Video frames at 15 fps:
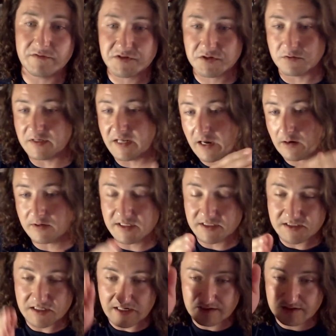So now it's
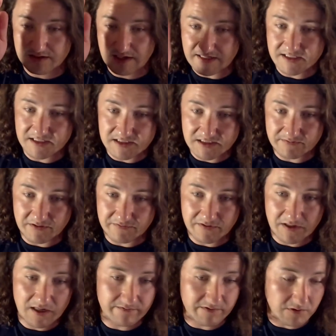at
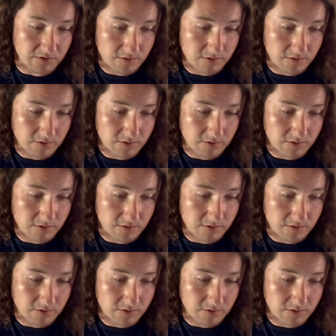1975 and